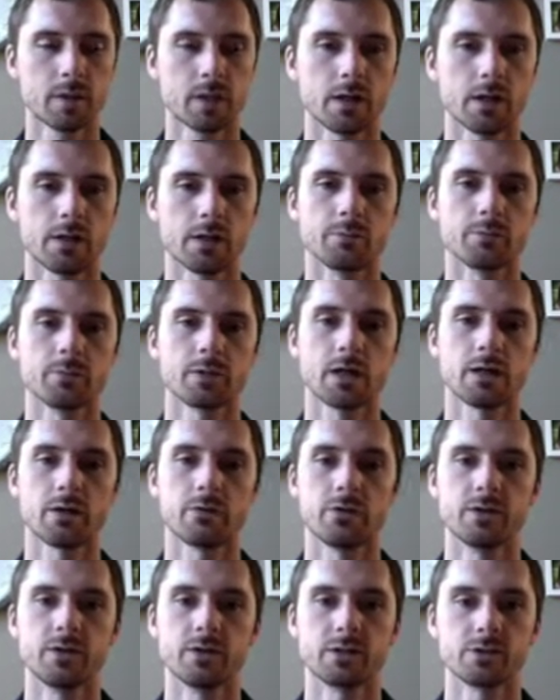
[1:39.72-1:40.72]
kind of
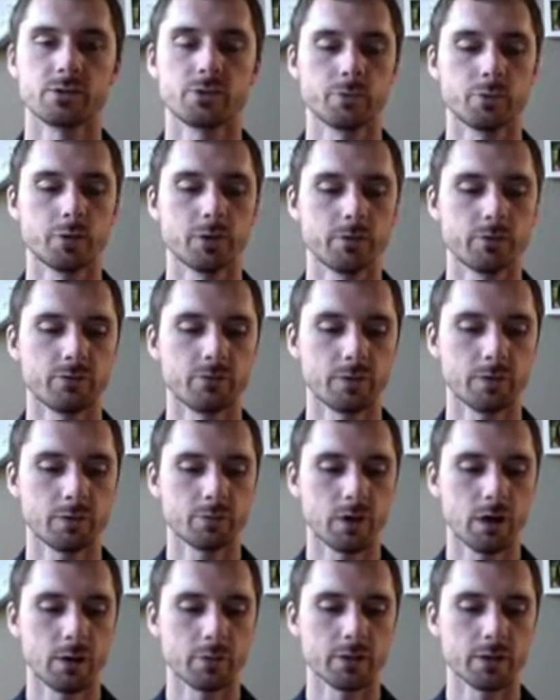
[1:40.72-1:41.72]
the distributive
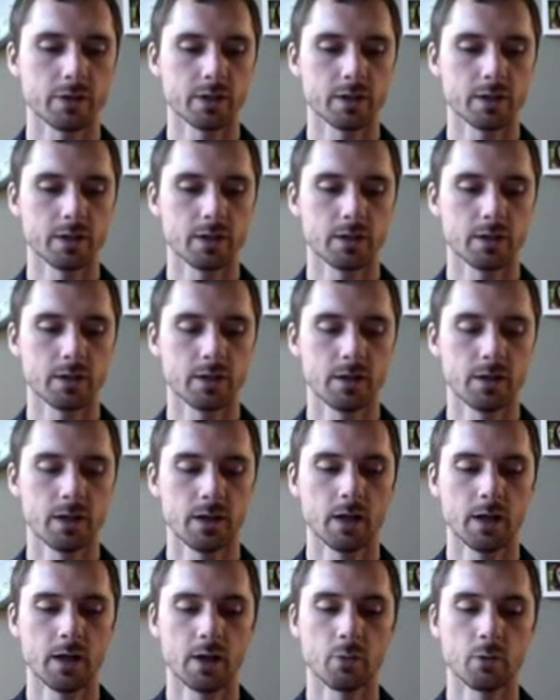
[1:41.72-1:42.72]
property
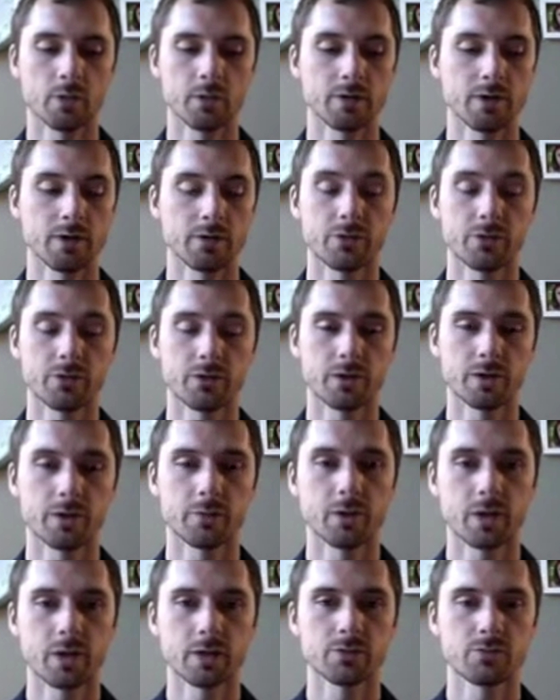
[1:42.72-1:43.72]
where you got 30
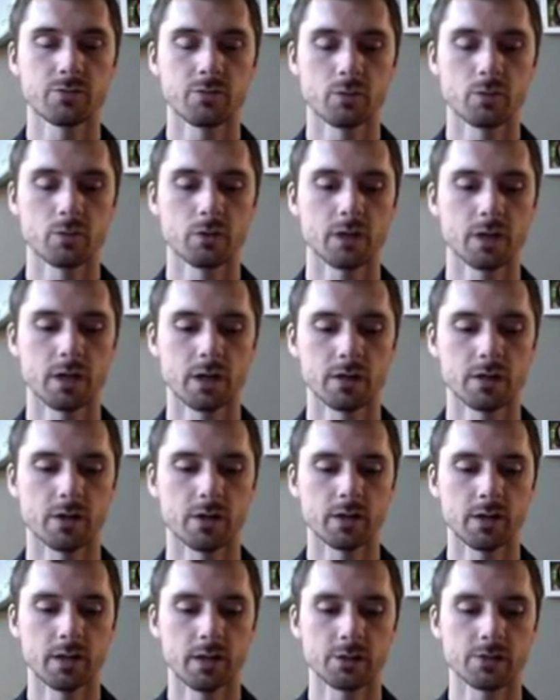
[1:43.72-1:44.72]
plus 4, and
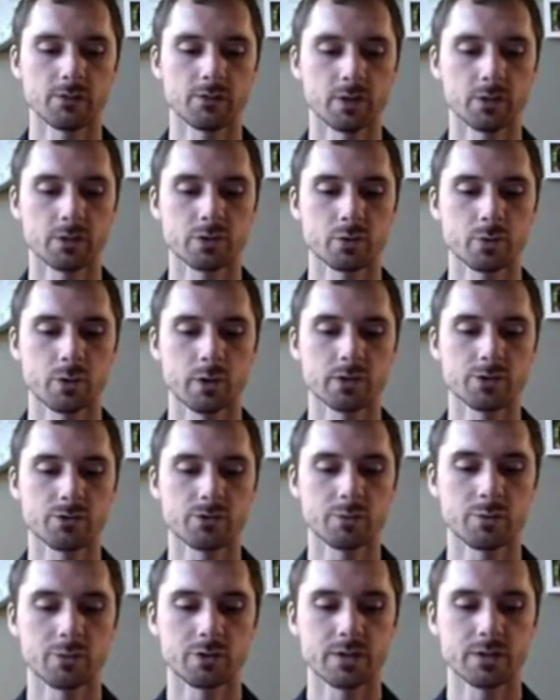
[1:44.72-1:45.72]
then each of those squares
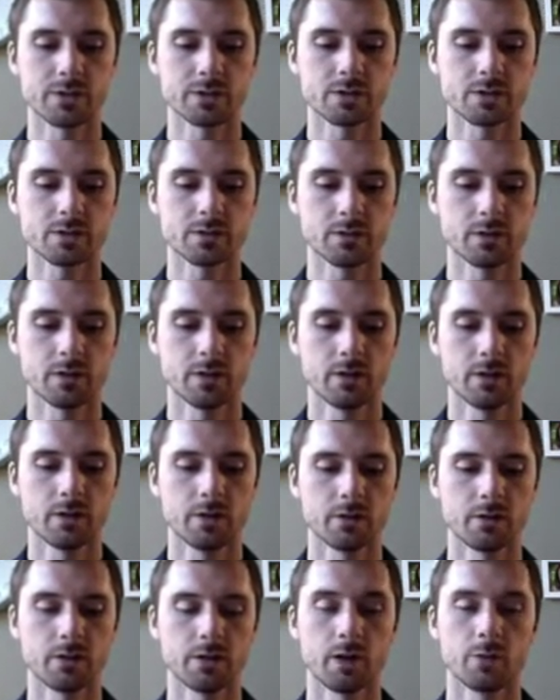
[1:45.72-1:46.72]
represents
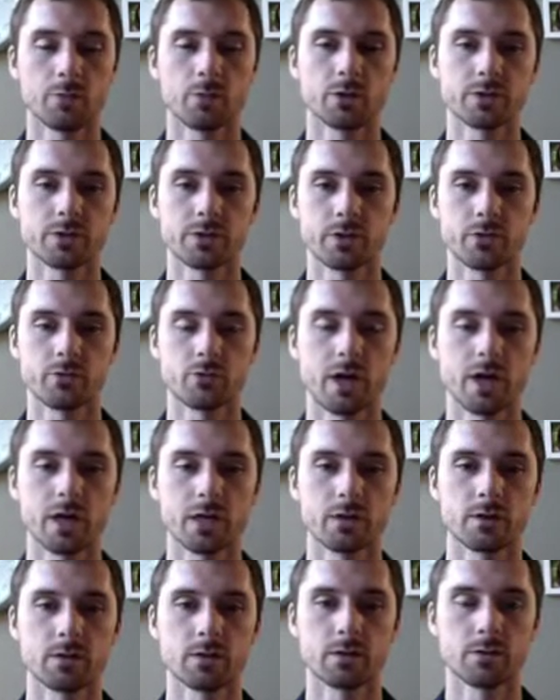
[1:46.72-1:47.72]
the number to the right,
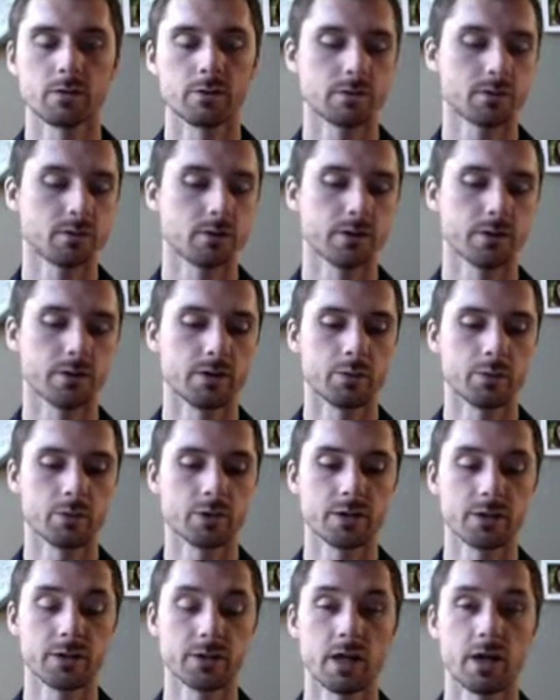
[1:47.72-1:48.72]
or sorry, the number
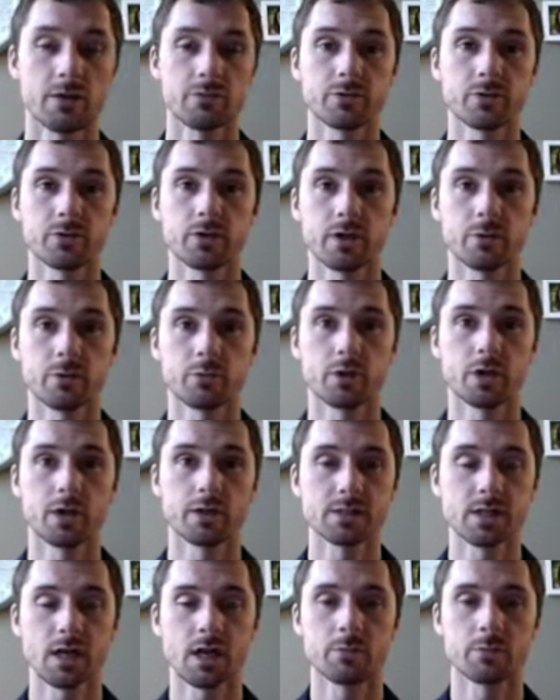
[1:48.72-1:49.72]
to the left or the number on
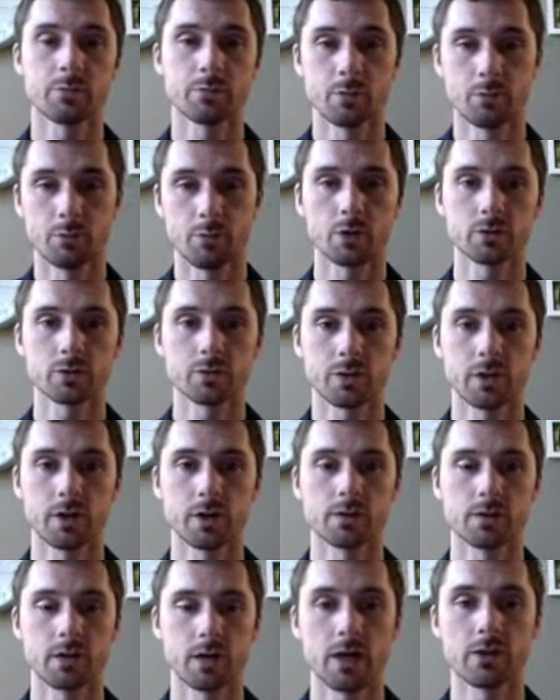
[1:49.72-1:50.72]
top multiplied,
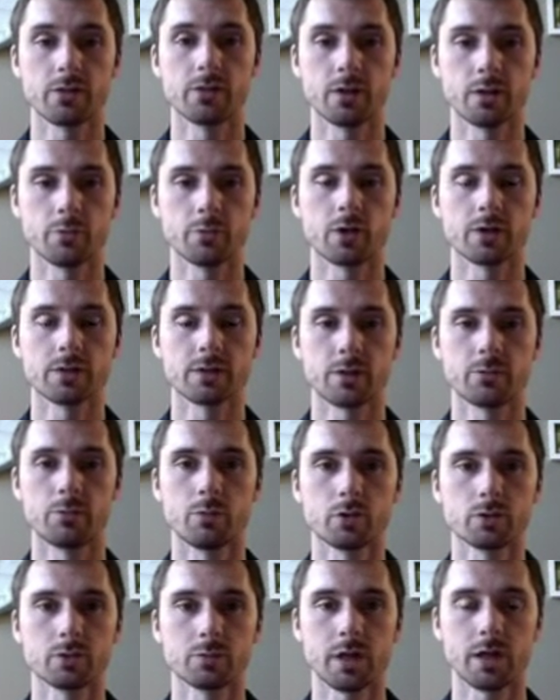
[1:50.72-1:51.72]
and the number on top
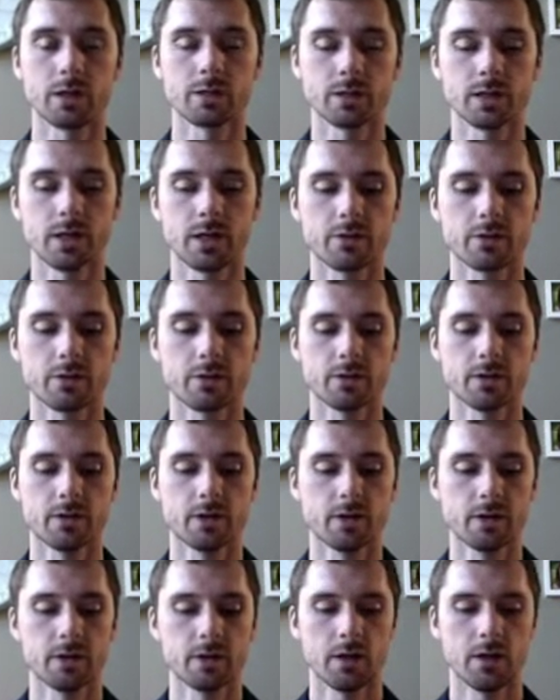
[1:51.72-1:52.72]
multiplied together,
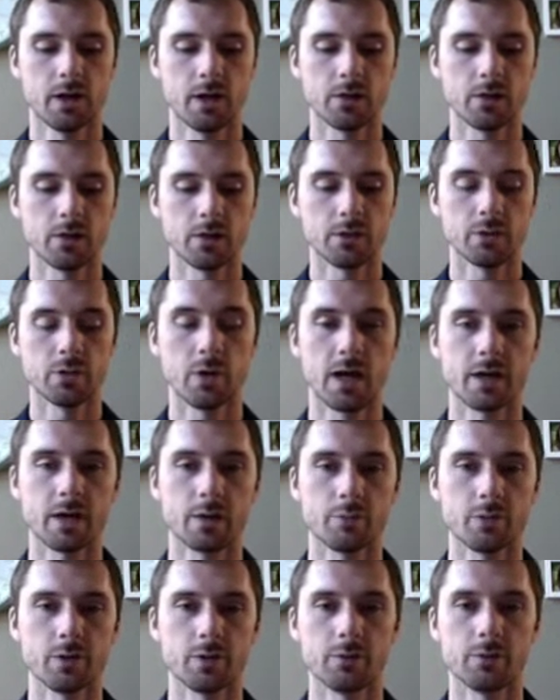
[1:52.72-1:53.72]
and then you add
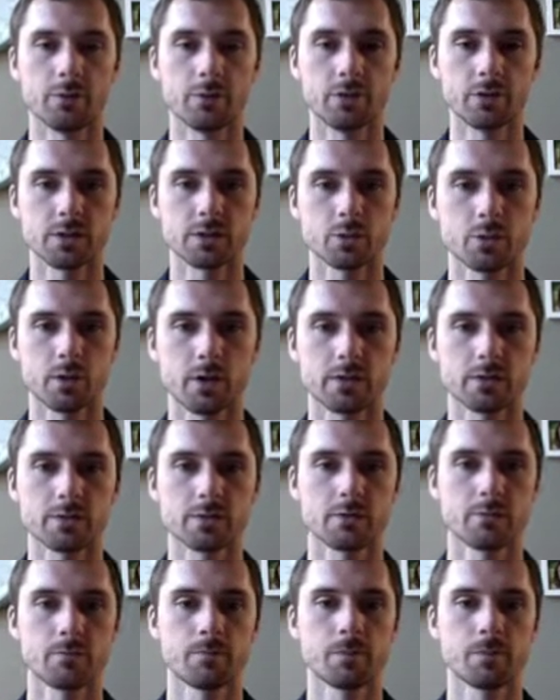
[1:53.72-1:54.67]
up the squares.